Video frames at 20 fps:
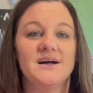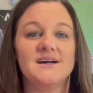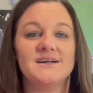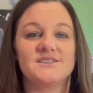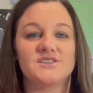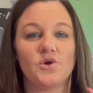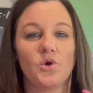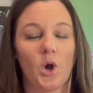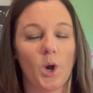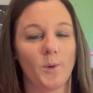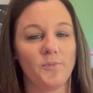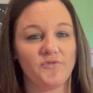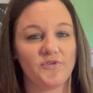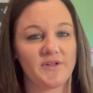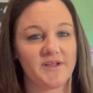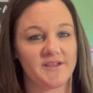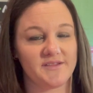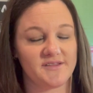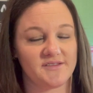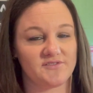So
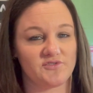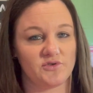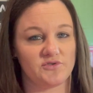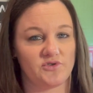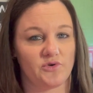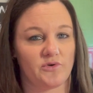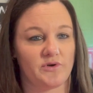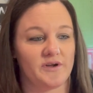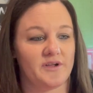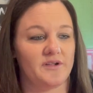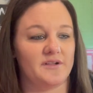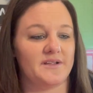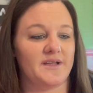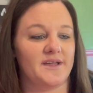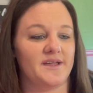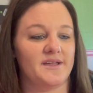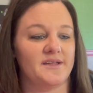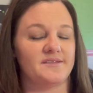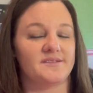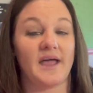hopefully this tutorial
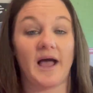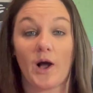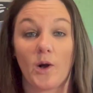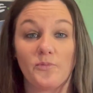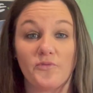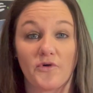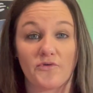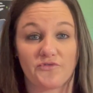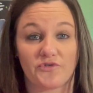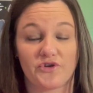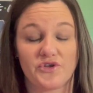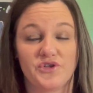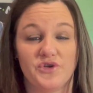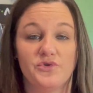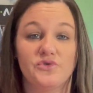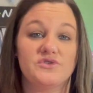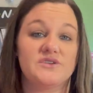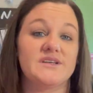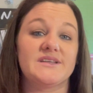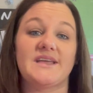is helpful for
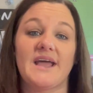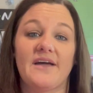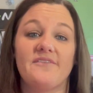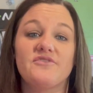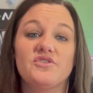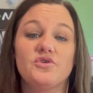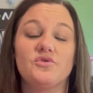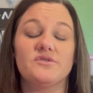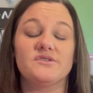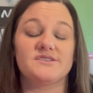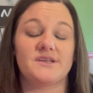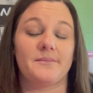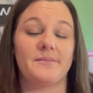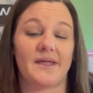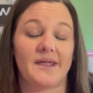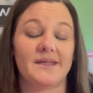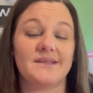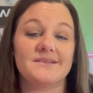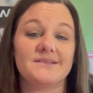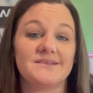you to give you some
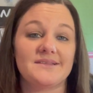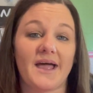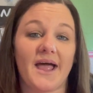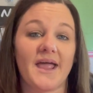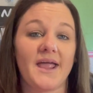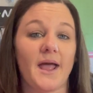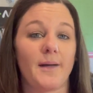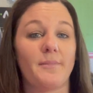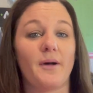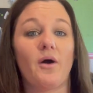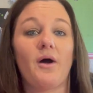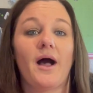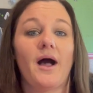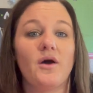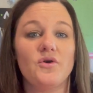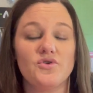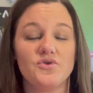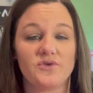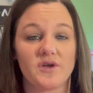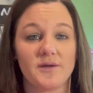insight about
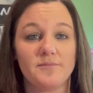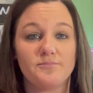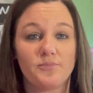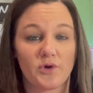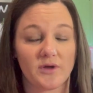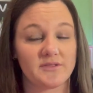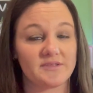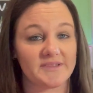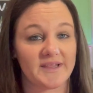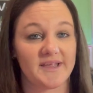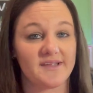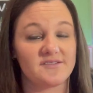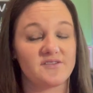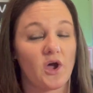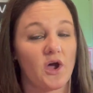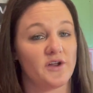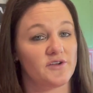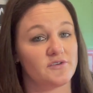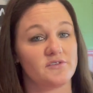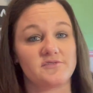how you can put links
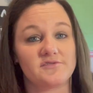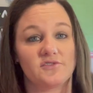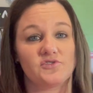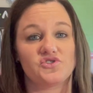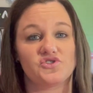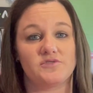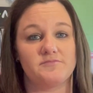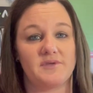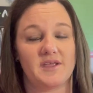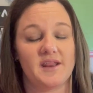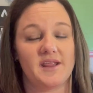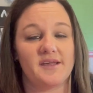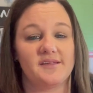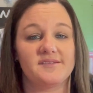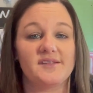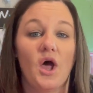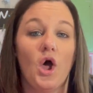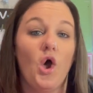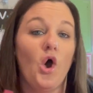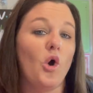on your social
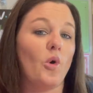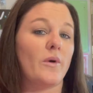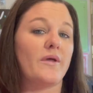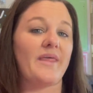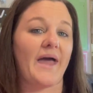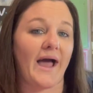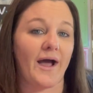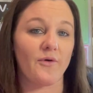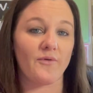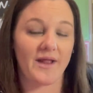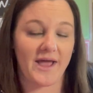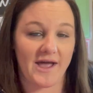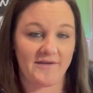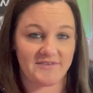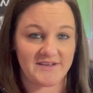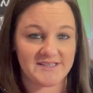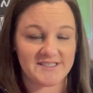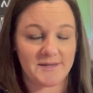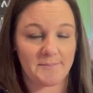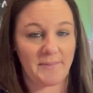medias without
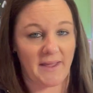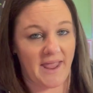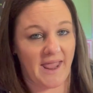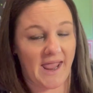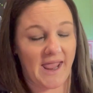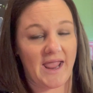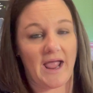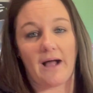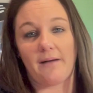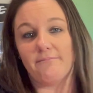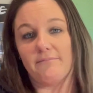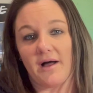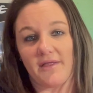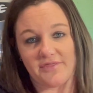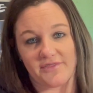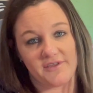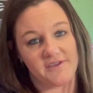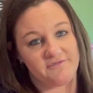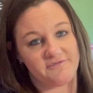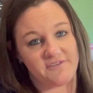having to pay a
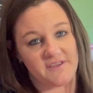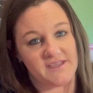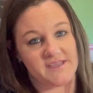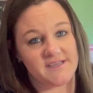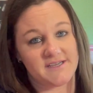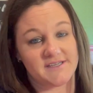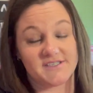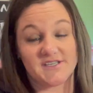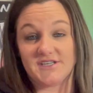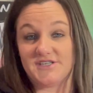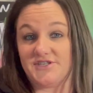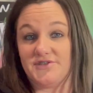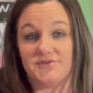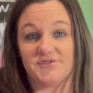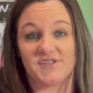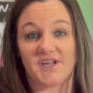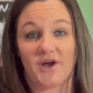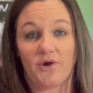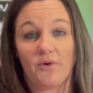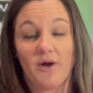monthly fee to do
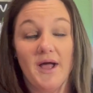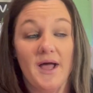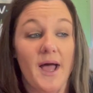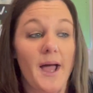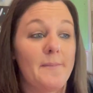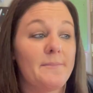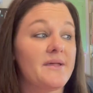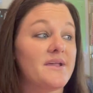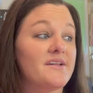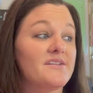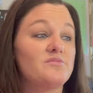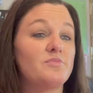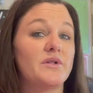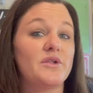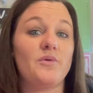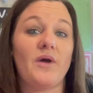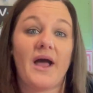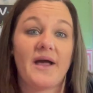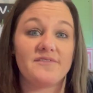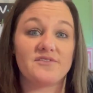so. Because when
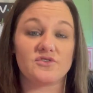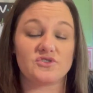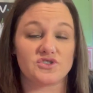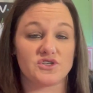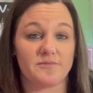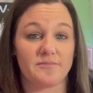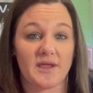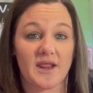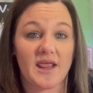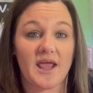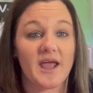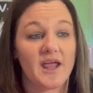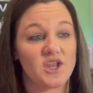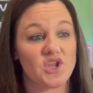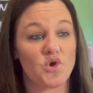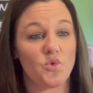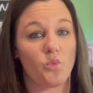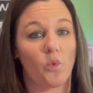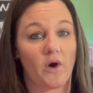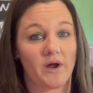you have social media and
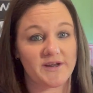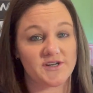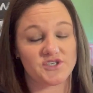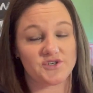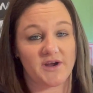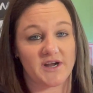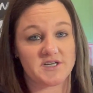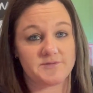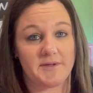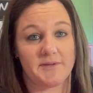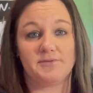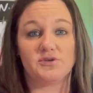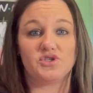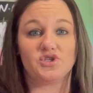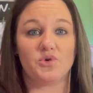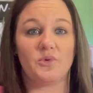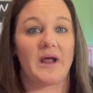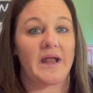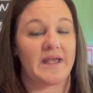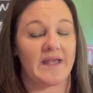you want to direct people
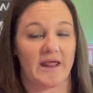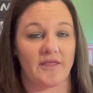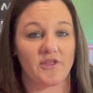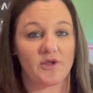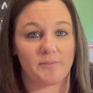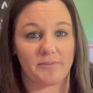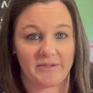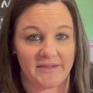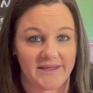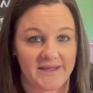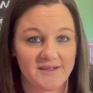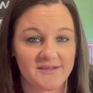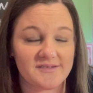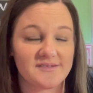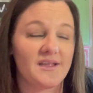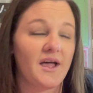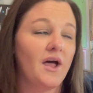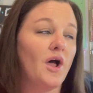to another place,